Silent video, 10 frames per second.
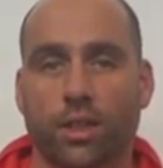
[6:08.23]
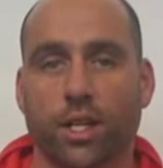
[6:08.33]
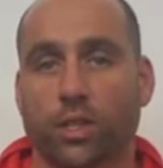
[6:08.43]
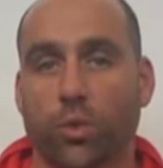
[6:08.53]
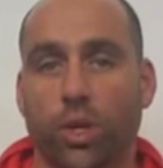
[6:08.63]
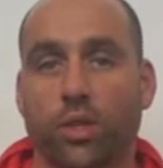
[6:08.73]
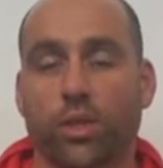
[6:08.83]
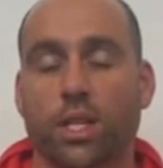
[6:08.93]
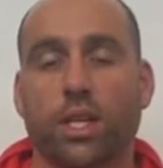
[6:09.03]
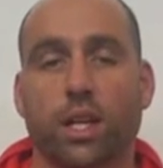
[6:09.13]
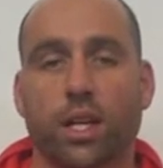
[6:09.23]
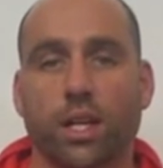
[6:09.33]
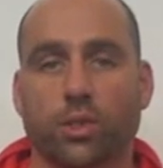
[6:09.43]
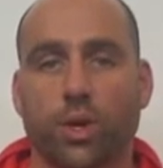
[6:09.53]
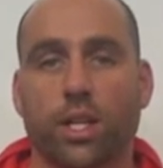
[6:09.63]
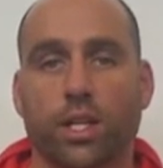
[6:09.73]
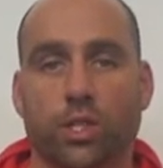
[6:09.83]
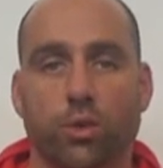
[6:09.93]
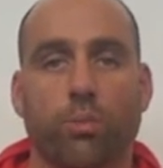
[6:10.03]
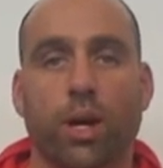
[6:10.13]
things quickly and try to
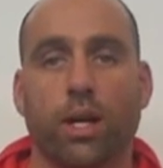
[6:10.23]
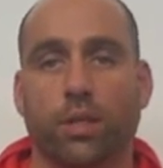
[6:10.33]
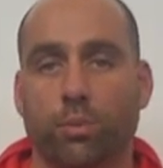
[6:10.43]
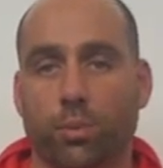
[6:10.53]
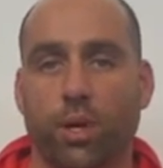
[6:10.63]
get your mind